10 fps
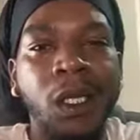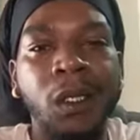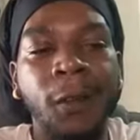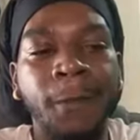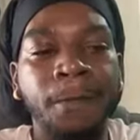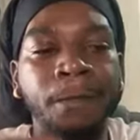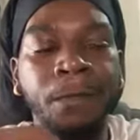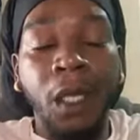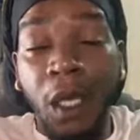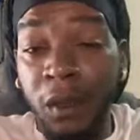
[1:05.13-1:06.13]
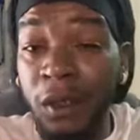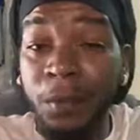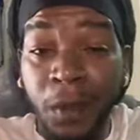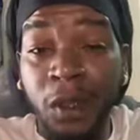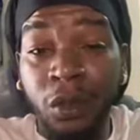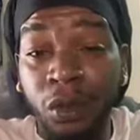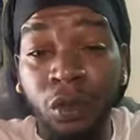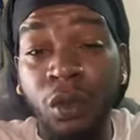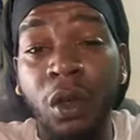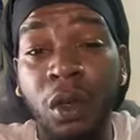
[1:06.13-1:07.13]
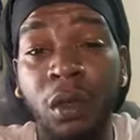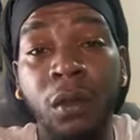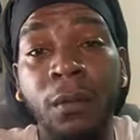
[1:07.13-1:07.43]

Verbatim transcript: like how special you are